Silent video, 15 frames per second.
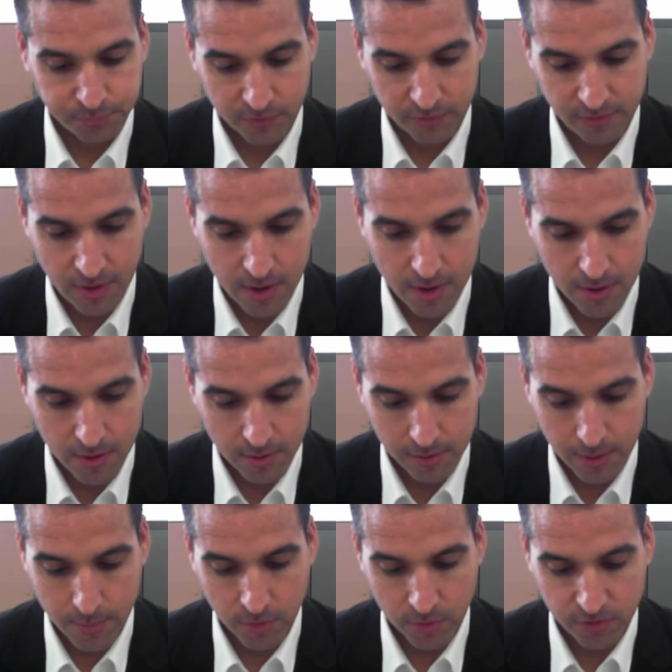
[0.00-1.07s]
So
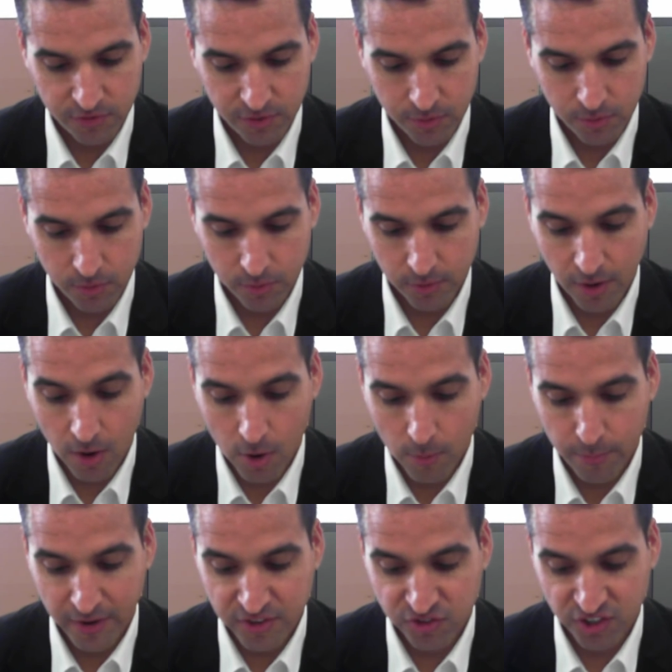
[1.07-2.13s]
number two, go
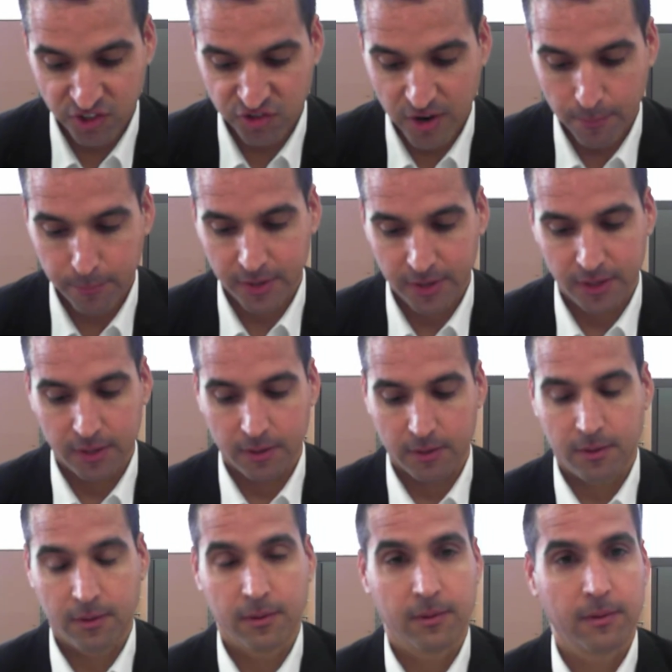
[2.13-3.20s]
bungee jumping.